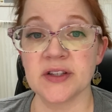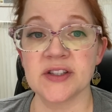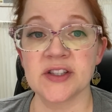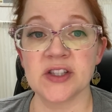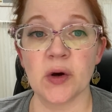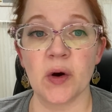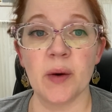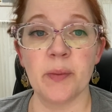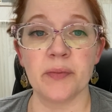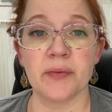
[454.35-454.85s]

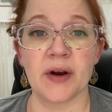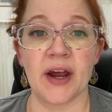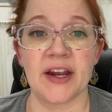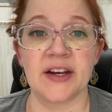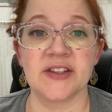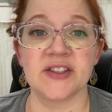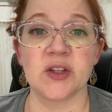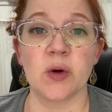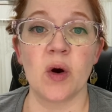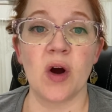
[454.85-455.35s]
so
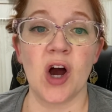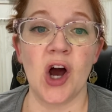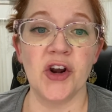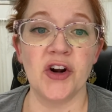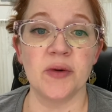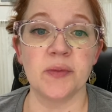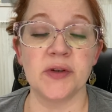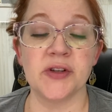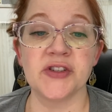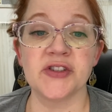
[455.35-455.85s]
upright, so
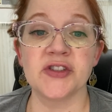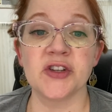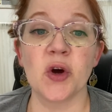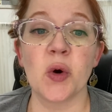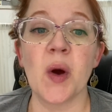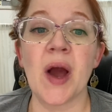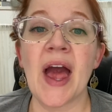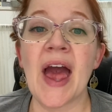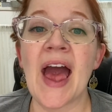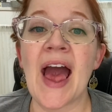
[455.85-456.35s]
honorable,
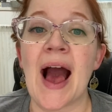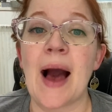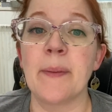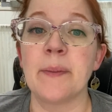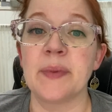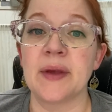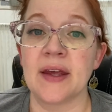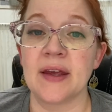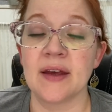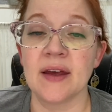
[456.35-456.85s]
so
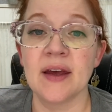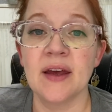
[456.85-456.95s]
happy.